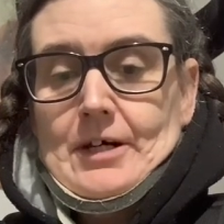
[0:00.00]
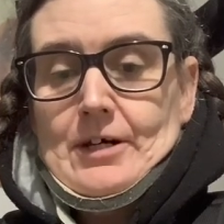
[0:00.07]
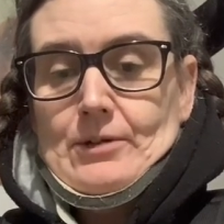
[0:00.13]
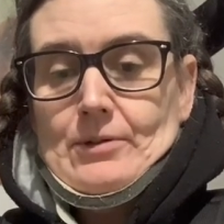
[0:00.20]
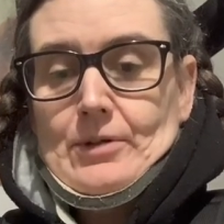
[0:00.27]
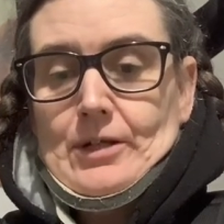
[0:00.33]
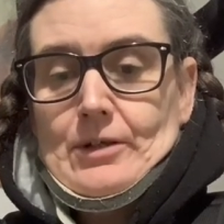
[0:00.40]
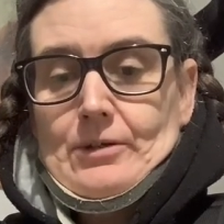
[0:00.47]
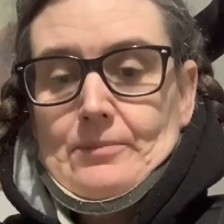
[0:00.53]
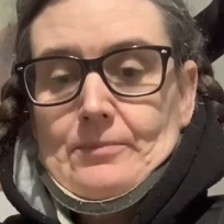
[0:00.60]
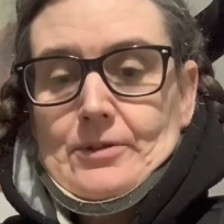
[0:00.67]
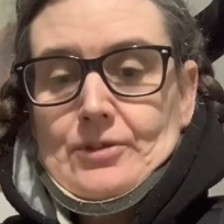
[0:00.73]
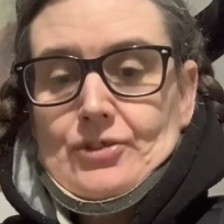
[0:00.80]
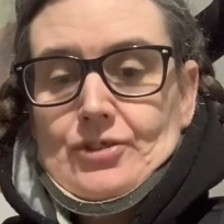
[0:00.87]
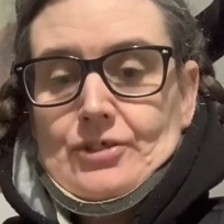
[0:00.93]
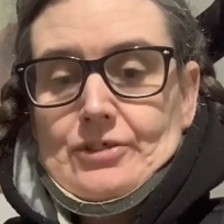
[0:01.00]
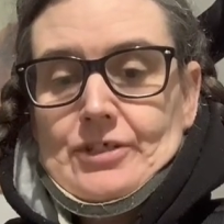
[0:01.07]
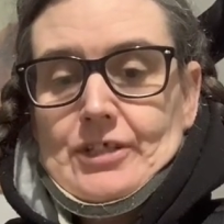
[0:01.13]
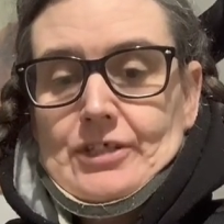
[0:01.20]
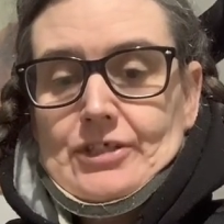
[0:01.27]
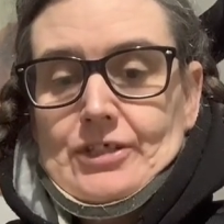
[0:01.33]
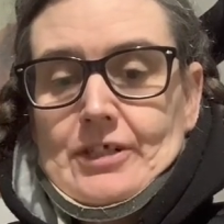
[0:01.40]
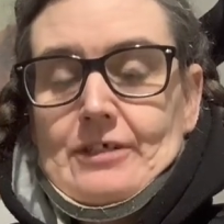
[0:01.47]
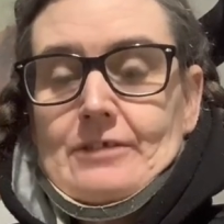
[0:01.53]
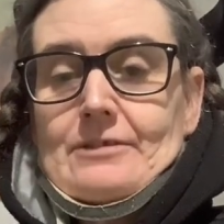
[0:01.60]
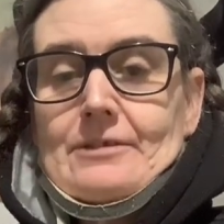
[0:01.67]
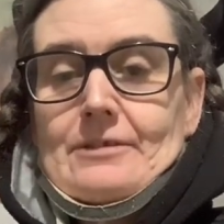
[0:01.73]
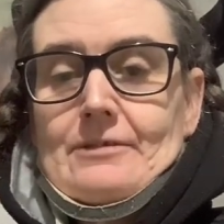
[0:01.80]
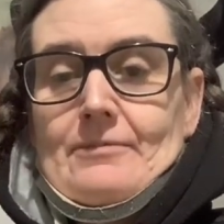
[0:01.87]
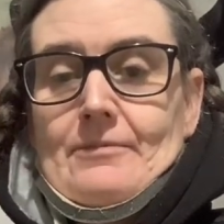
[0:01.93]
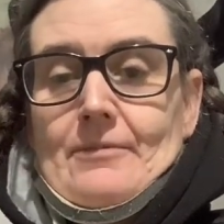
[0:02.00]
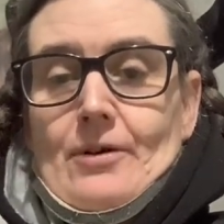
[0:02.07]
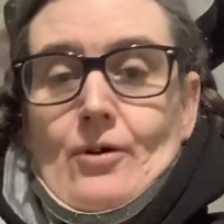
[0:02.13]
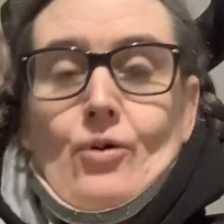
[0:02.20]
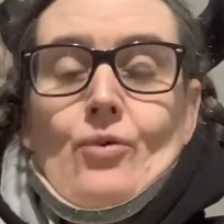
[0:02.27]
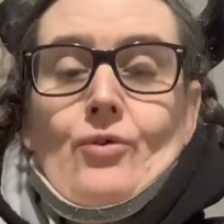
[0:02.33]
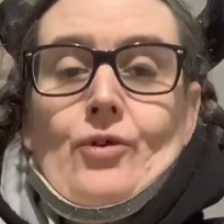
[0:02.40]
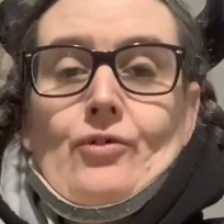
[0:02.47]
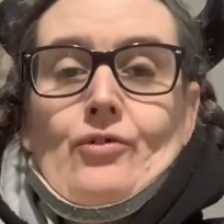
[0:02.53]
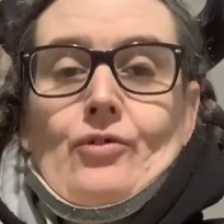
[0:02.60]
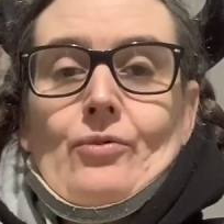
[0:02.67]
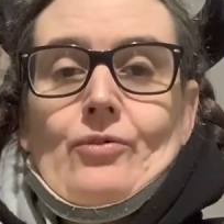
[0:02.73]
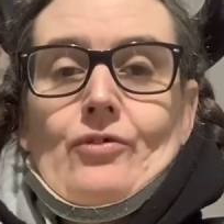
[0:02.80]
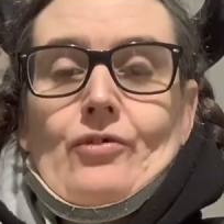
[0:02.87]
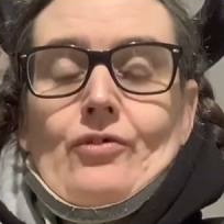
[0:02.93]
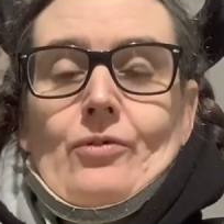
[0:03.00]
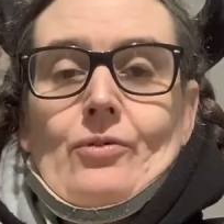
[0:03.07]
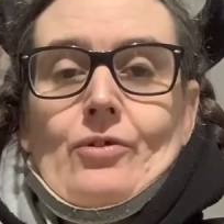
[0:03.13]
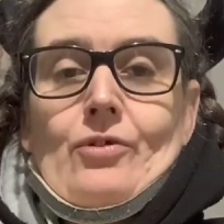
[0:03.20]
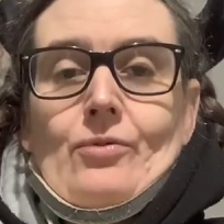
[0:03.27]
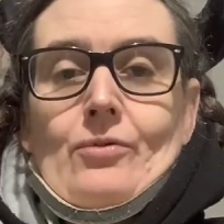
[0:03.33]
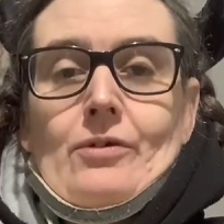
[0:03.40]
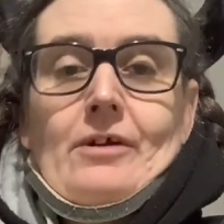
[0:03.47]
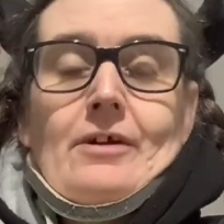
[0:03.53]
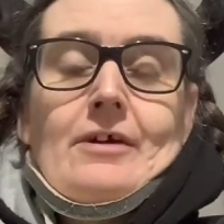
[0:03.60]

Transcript: Oh, hello, miniature Dashound. Oh, those dogs are so cute.